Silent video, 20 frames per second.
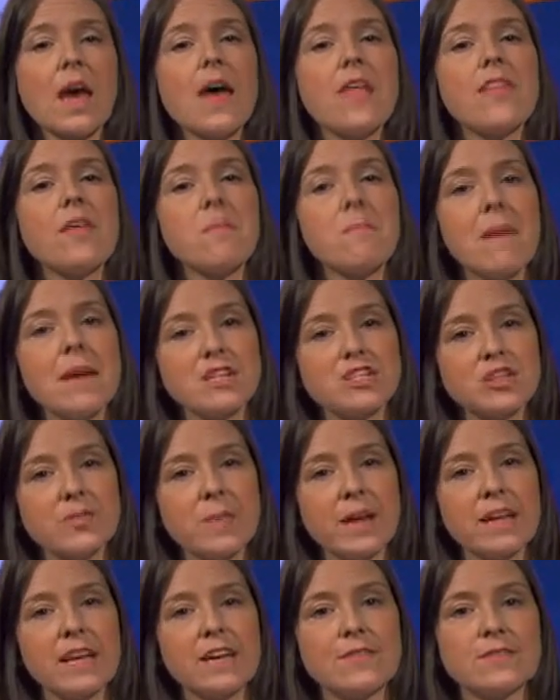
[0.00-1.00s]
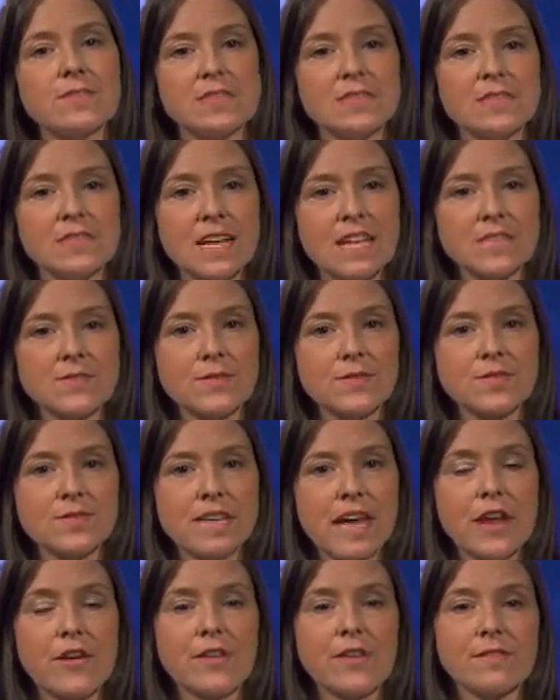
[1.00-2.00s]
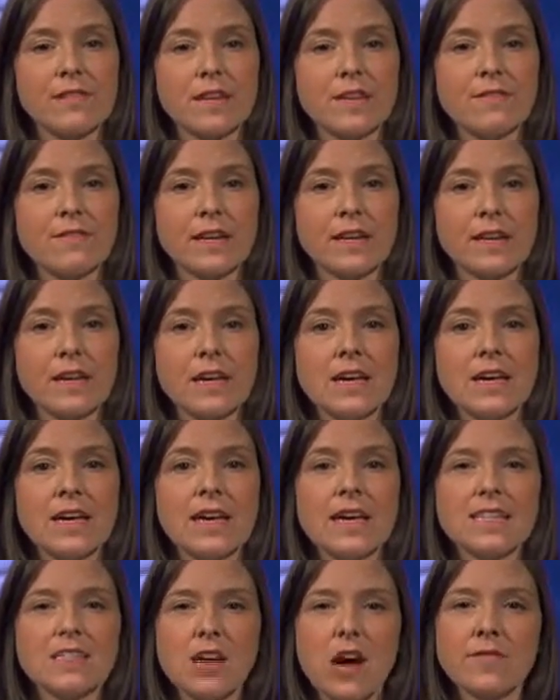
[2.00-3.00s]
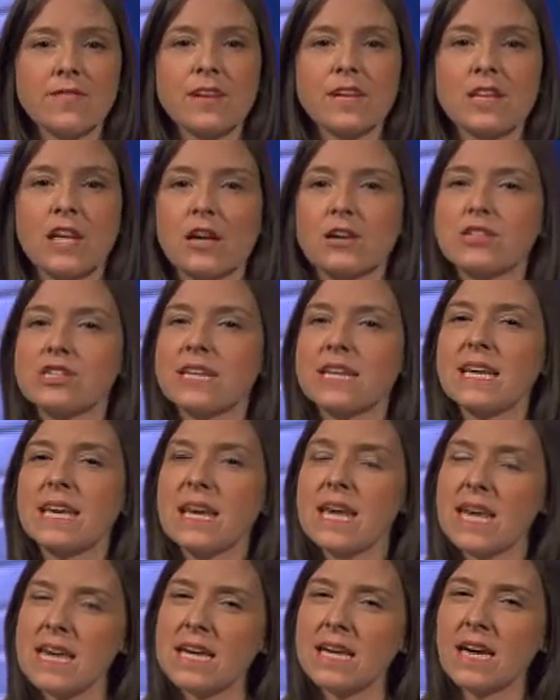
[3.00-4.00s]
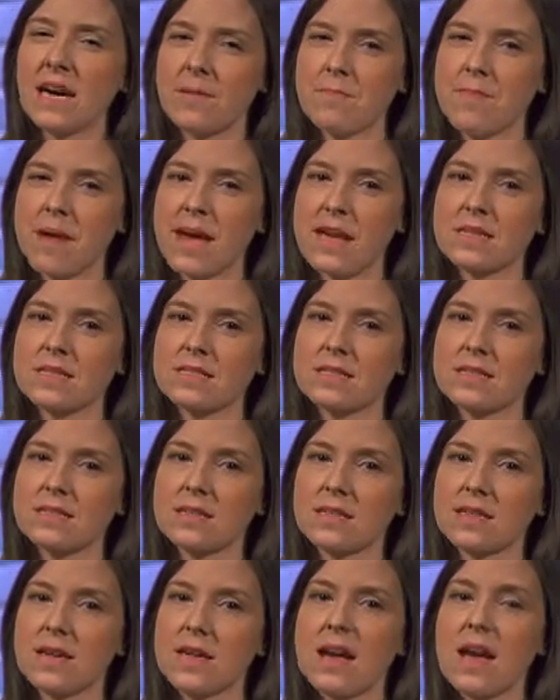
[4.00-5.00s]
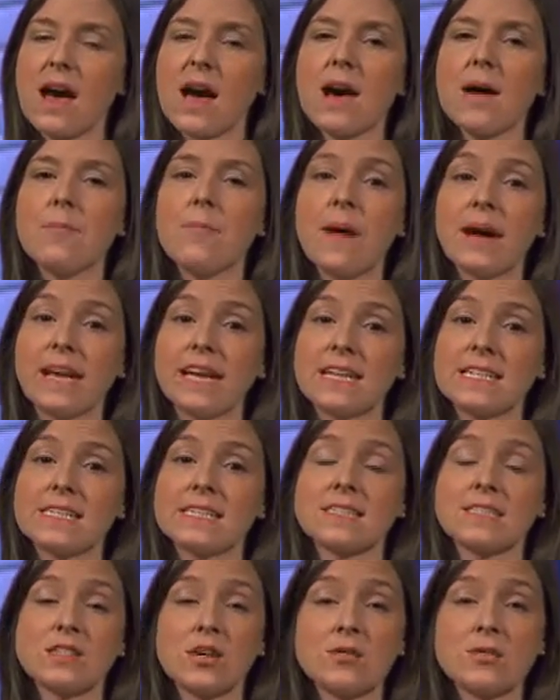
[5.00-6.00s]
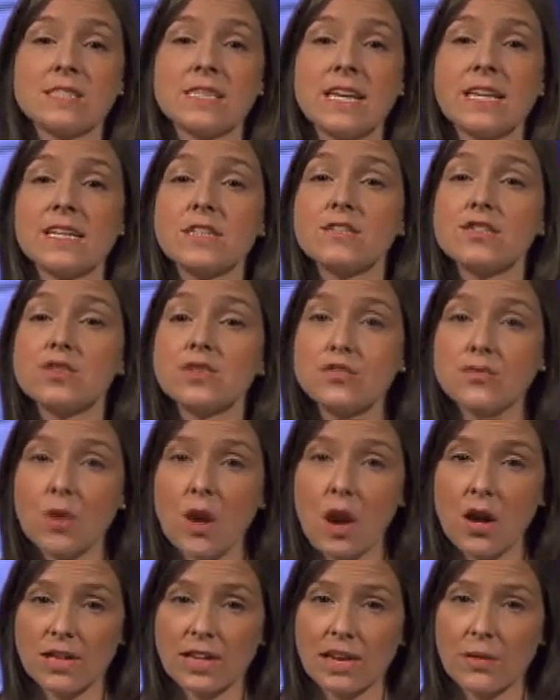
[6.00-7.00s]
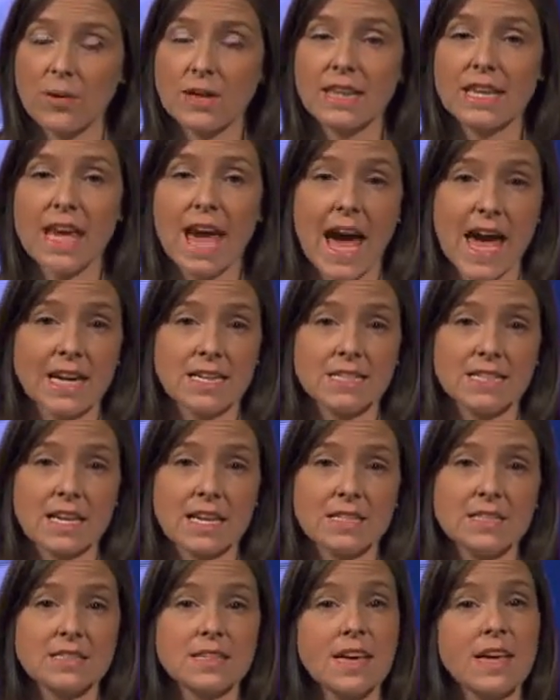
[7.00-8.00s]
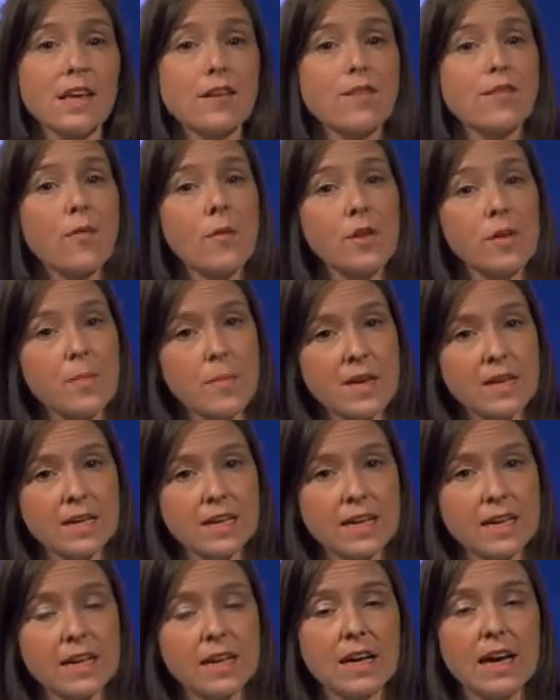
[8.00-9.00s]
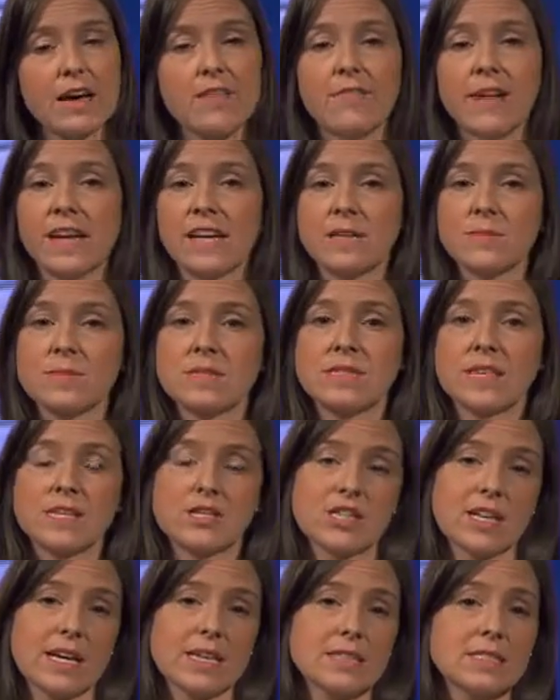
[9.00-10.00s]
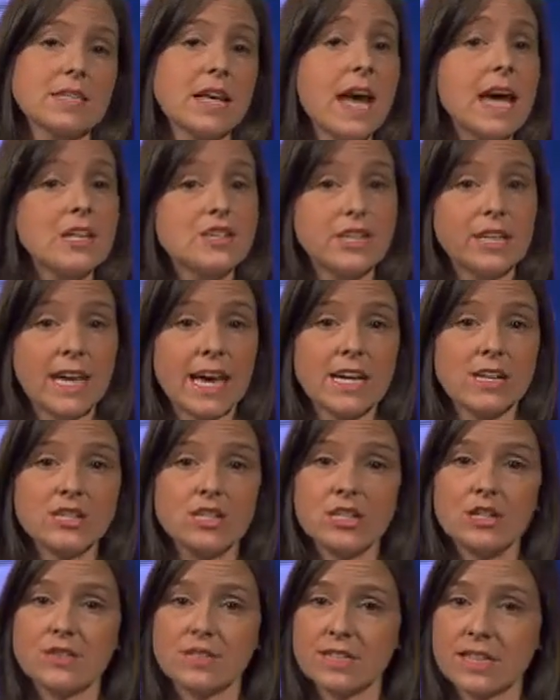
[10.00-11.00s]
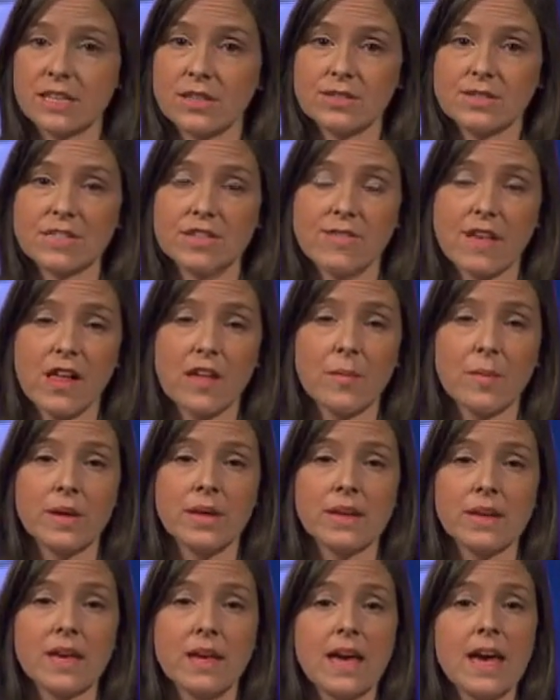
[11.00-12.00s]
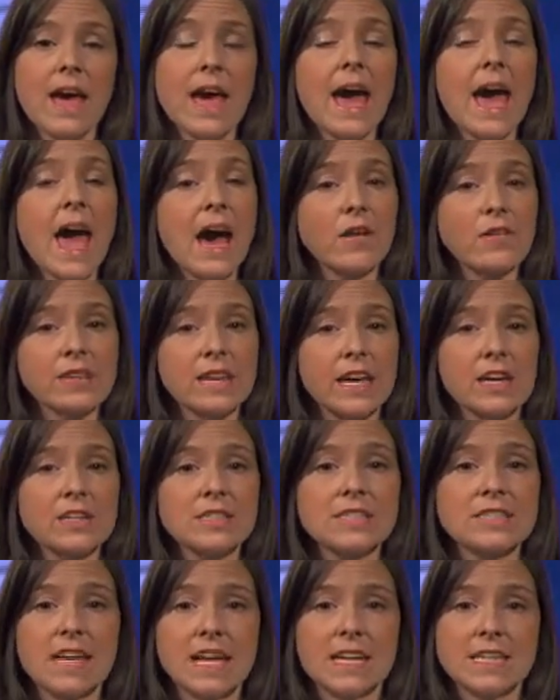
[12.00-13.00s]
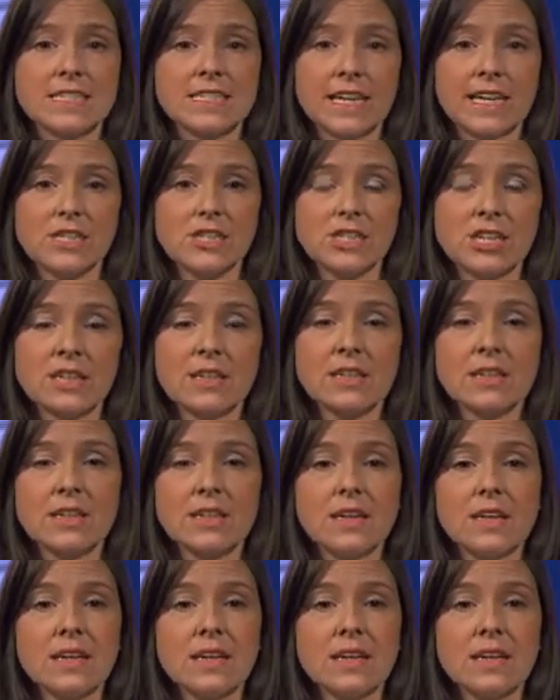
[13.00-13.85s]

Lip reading: The measurement of successful standard of living is often largely income-based, but it is associated strongly with the access and affordability of items such as education or skills development, healthcare and sanitation,